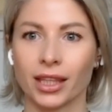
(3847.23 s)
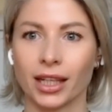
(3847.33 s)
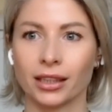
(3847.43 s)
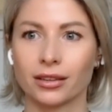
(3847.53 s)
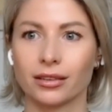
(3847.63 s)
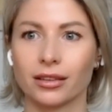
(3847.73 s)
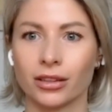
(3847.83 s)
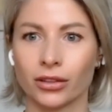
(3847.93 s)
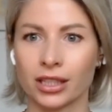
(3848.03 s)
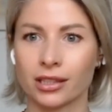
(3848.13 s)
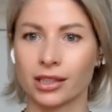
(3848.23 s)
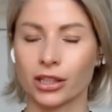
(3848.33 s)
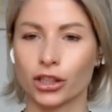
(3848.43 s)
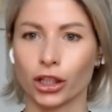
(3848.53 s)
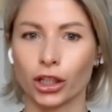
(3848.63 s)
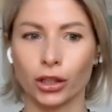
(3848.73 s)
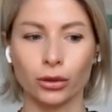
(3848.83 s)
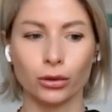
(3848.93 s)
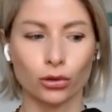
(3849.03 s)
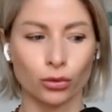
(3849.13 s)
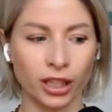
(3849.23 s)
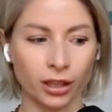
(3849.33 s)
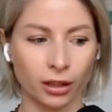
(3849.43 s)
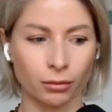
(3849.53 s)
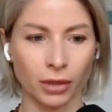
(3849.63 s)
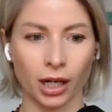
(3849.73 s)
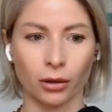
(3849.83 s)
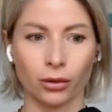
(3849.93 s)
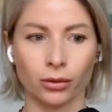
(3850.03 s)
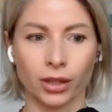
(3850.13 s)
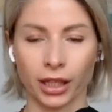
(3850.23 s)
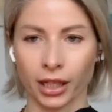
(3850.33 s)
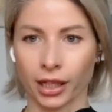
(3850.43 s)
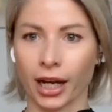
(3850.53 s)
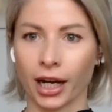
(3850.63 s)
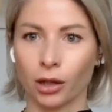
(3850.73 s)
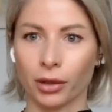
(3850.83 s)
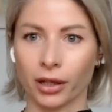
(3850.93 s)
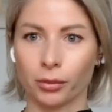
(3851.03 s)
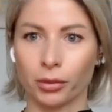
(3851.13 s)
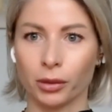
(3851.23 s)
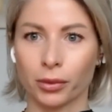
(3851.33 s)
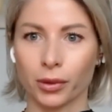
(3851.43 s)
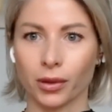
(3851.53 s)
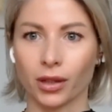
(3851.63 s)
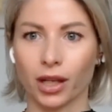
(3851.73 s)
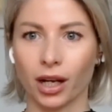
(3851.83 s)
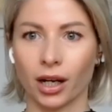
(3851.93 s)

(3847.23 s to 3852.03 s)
that there is such a huge realm how they can help other people